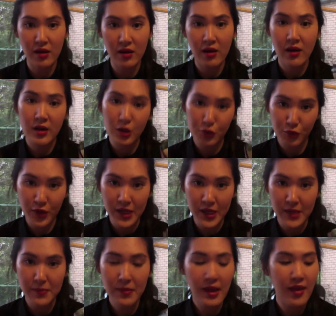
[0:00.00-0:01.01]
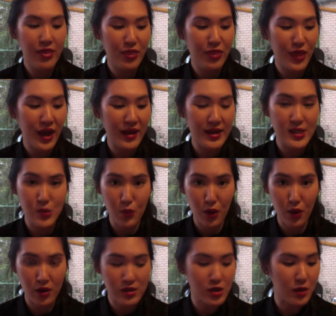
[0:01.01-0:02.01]
slightly more
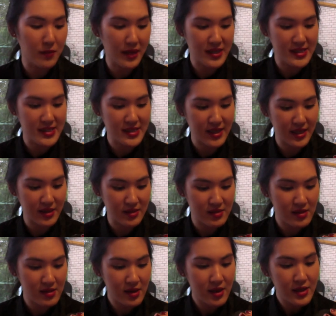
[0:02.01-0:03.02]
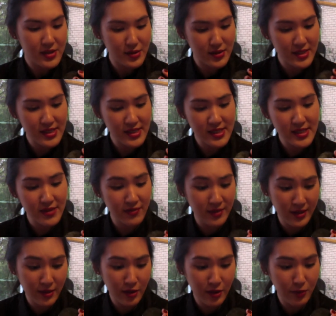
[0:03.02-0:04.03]
richer cream that has worked on
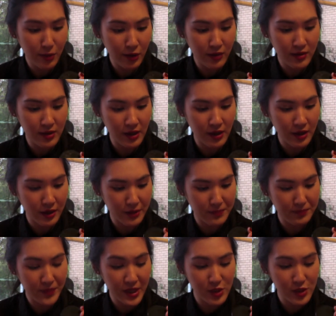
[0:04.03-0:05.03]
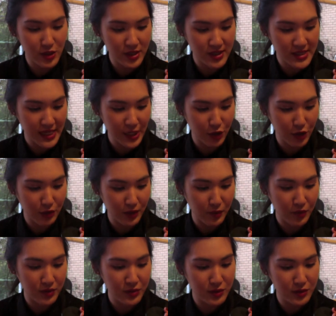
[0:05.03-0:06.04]
my skin. So this is the Vanilla
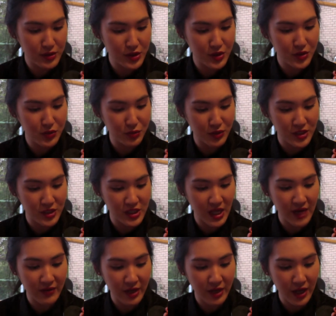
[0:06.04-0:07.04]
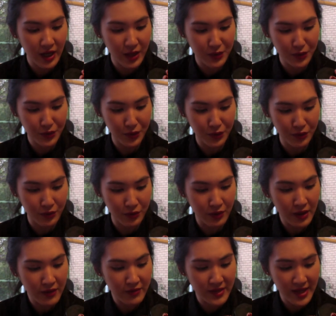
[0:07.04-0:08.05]
Pod um, Hydrating Day Cream with
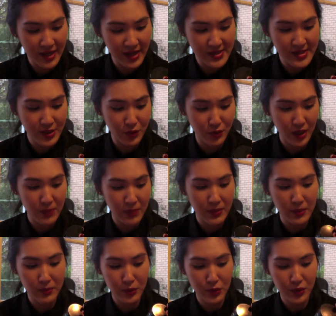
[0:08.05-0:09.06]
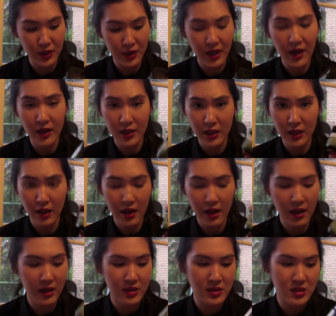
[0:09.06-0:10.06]
nutrient-rich avocado oil,
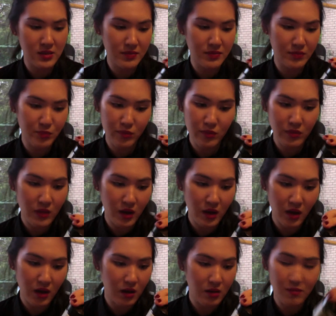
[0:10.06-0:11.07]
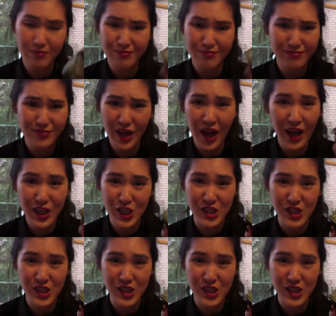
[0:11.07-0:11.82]
Vinanza grape, and Manuka honey, and